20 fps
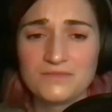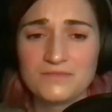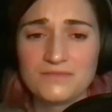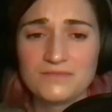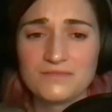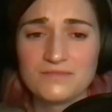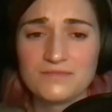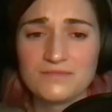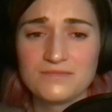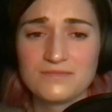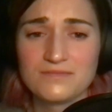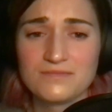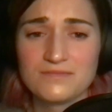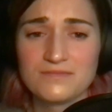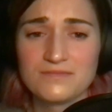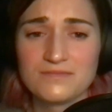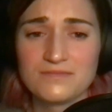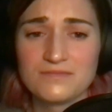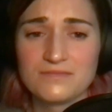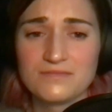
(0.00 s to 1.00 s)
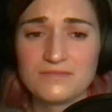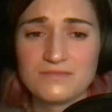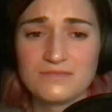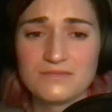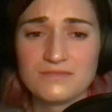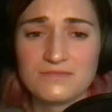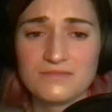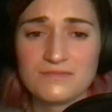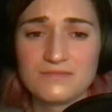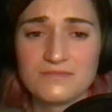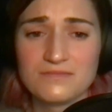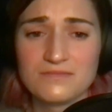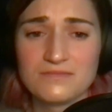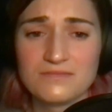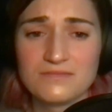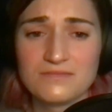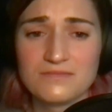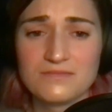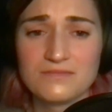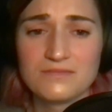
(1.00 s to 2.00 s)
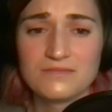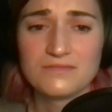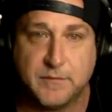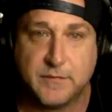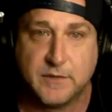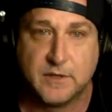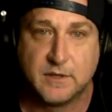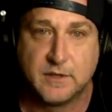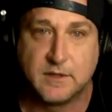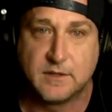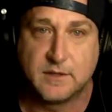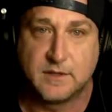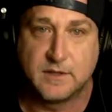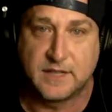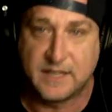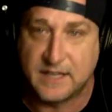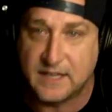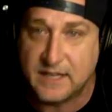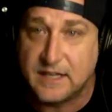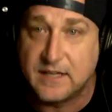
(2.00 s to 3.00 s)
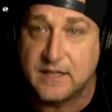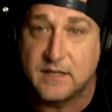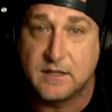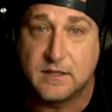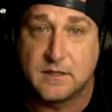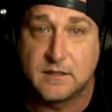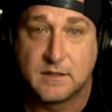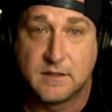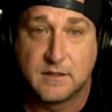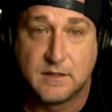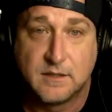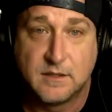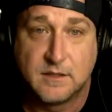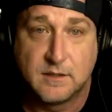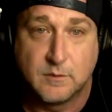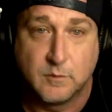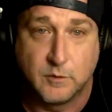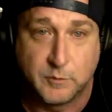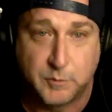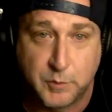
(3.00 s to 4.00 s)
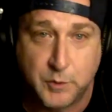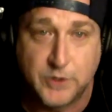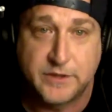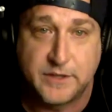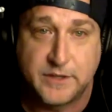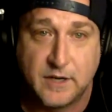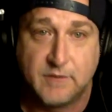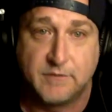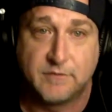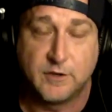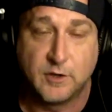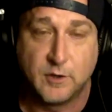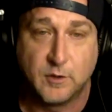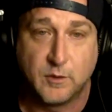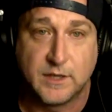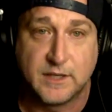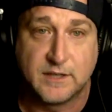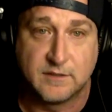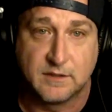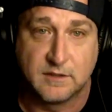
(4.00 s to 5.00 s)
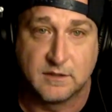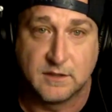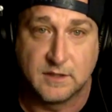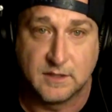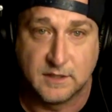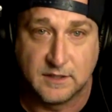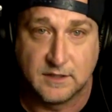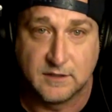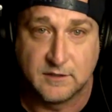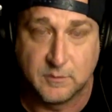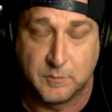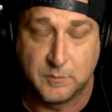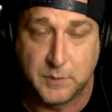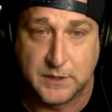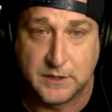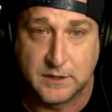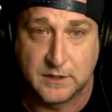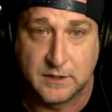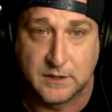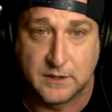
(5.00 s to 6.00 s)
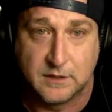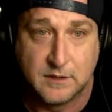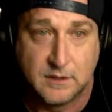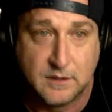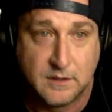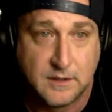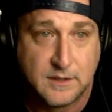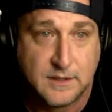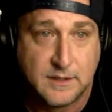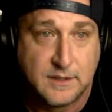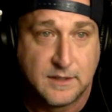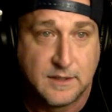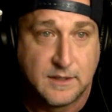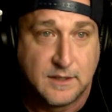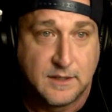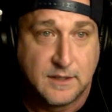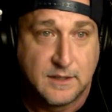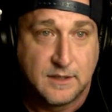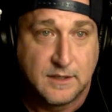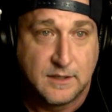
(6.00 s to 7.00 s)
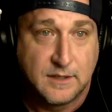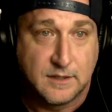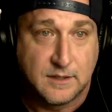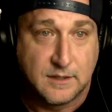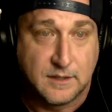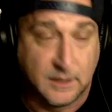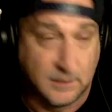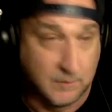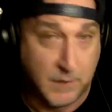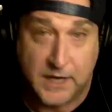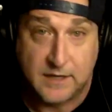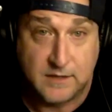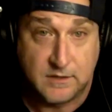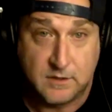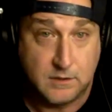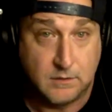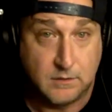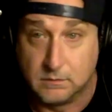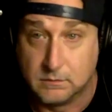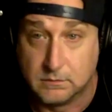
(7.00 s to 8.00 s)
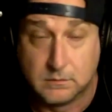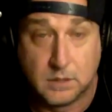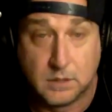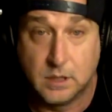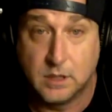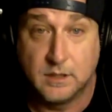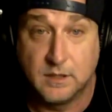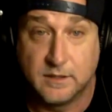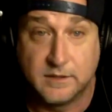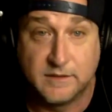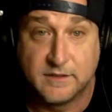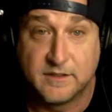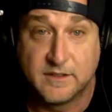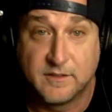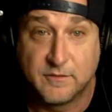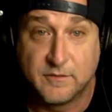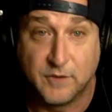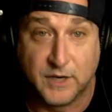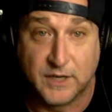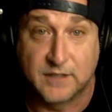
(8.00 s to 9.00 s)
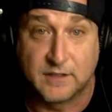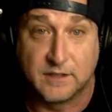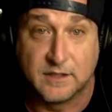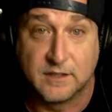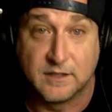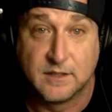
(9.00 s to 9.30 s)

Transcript: It doesn't matter what I believe. He was put there for a reason, in his opinion, and mine too, frankly.